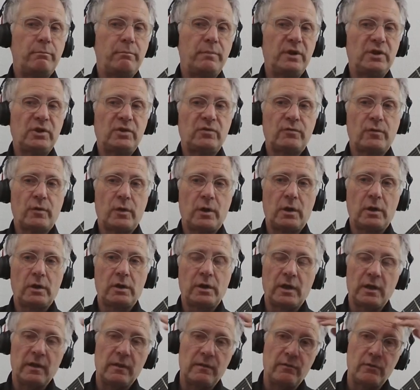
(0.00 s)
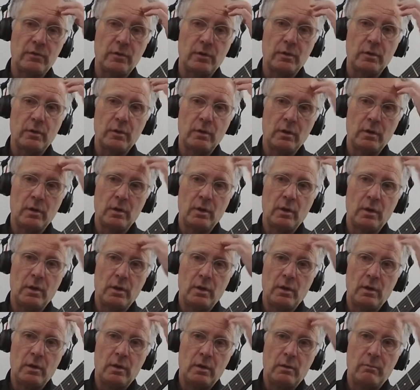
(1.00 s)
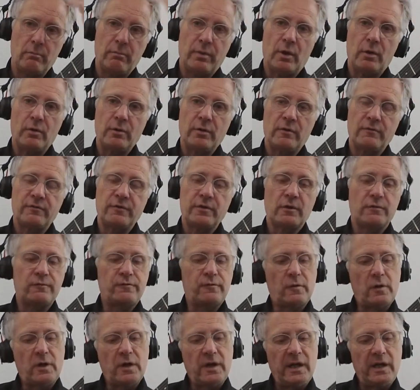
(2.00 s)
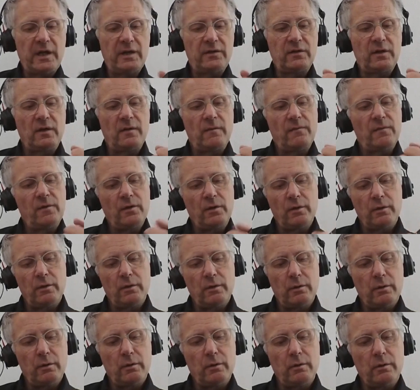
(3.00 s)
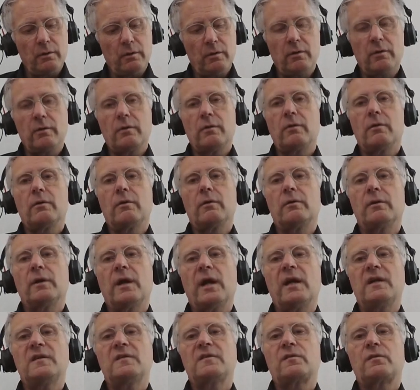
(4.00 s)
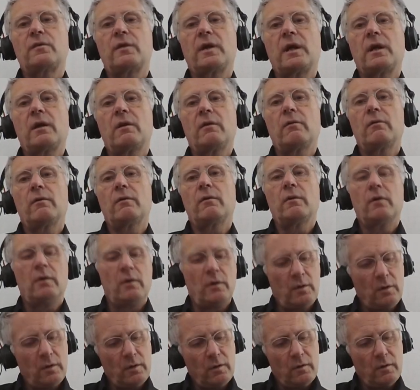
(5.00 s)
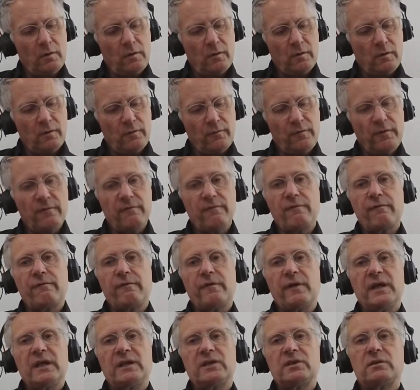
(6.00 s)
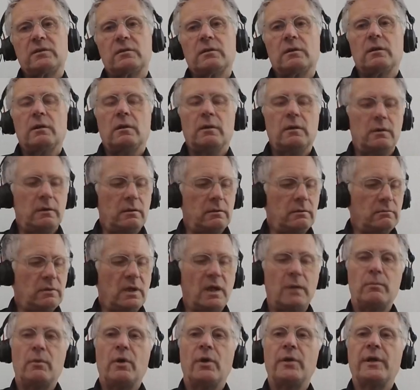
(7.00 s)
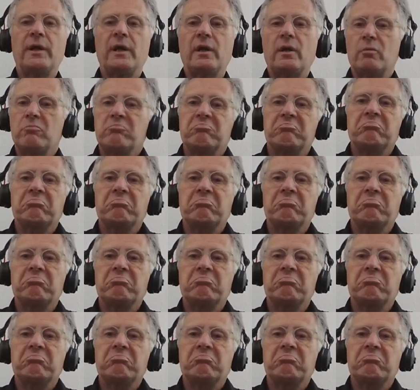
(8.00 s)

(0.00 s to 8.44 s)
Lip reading: pitchfork and the bone of your forehead and the A string, 5th fret harmonic.